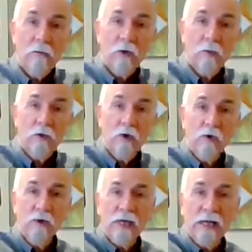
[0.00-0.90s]
I'm going to
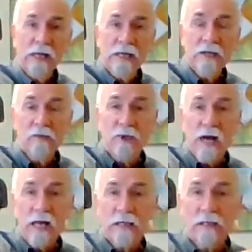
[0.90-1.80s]
pull my hands
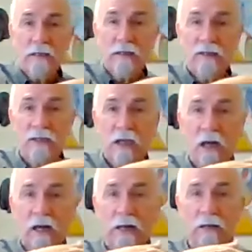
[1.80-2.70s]
back to this
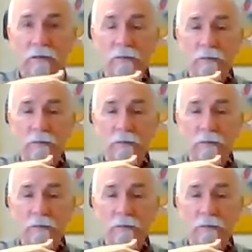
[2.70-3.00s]
side.